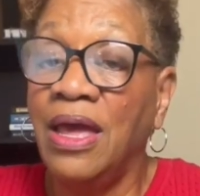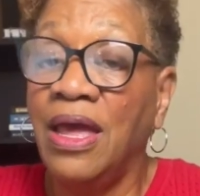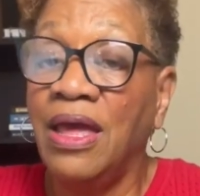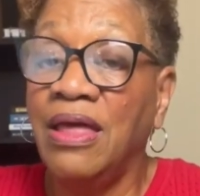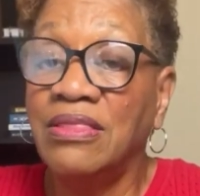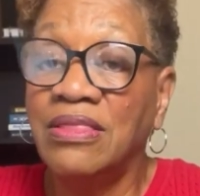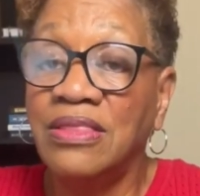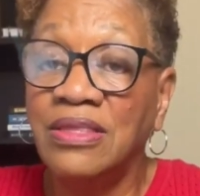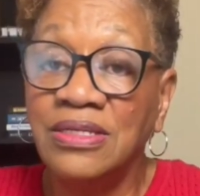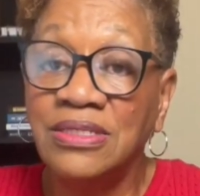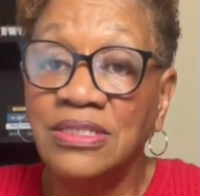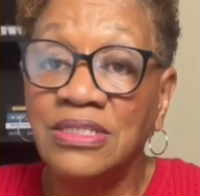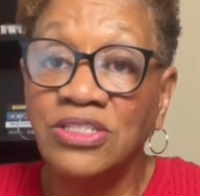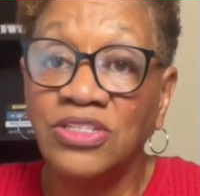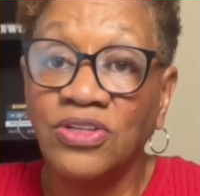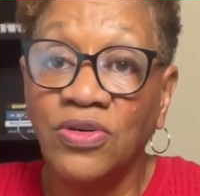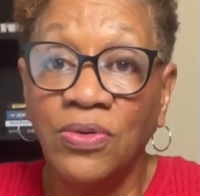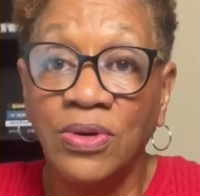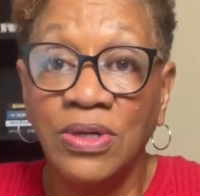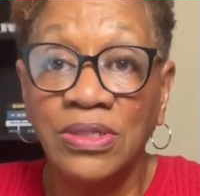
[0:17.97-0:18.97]
And this is
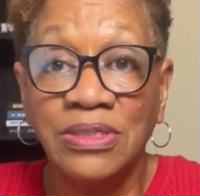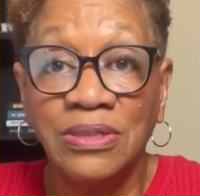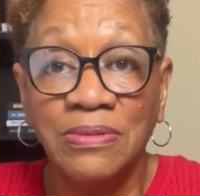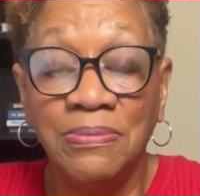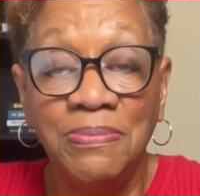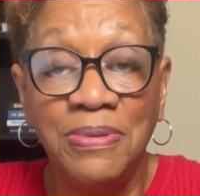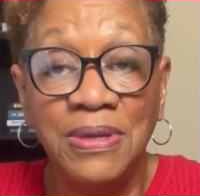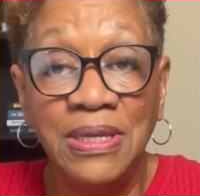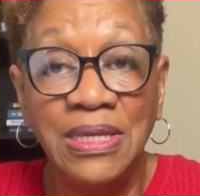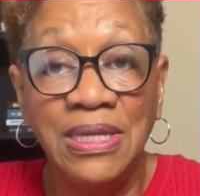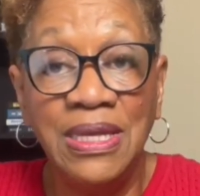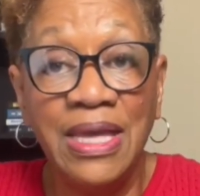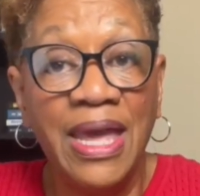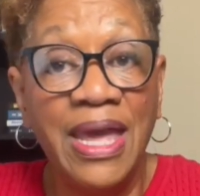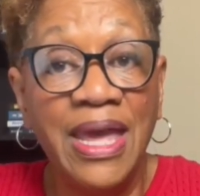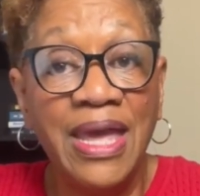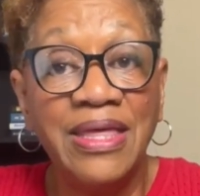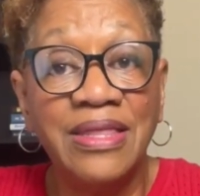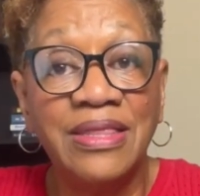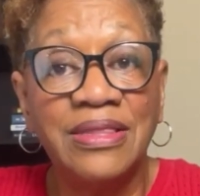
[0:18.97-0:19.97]
going to be
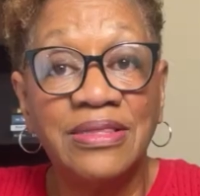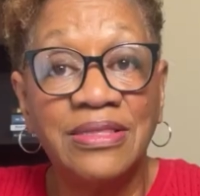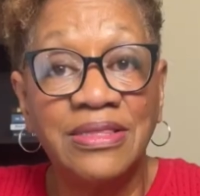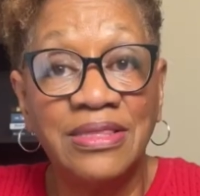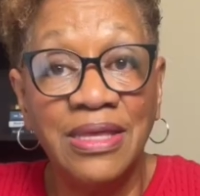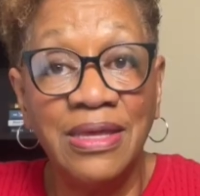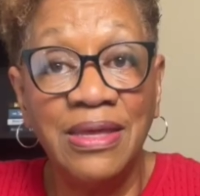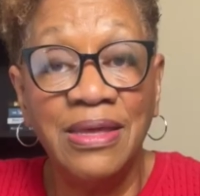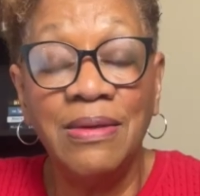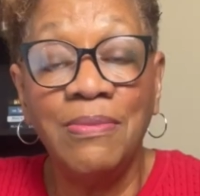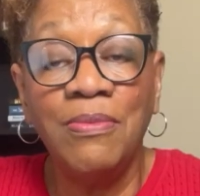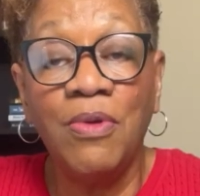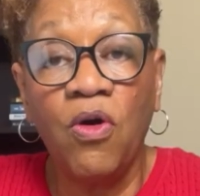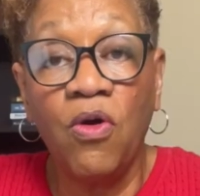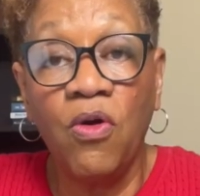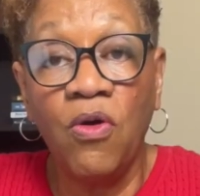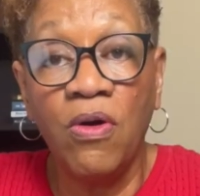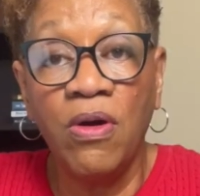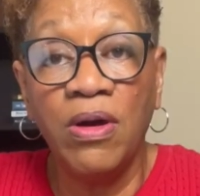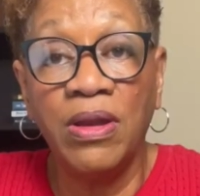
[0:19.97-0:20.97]
a theme
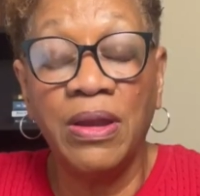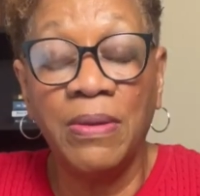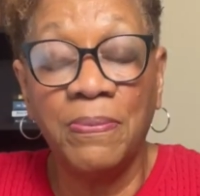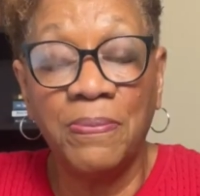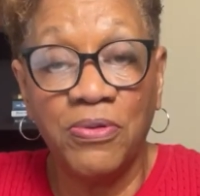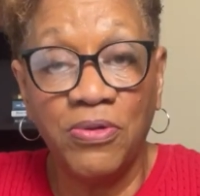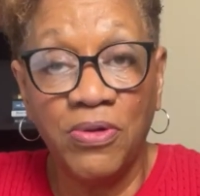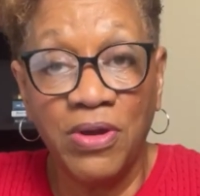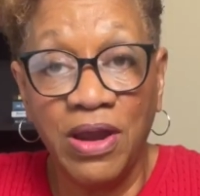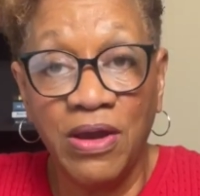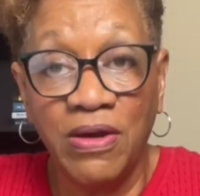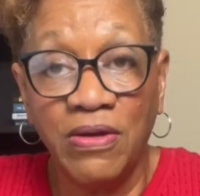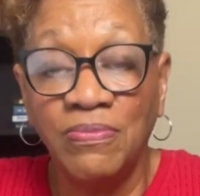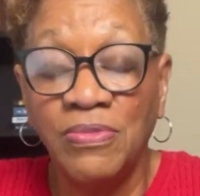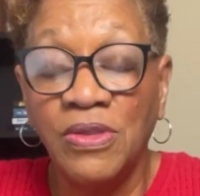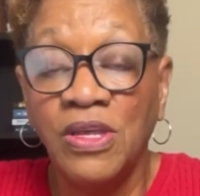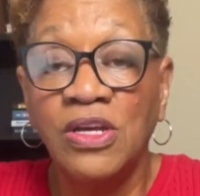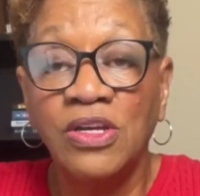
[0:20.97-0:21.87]
on prayer.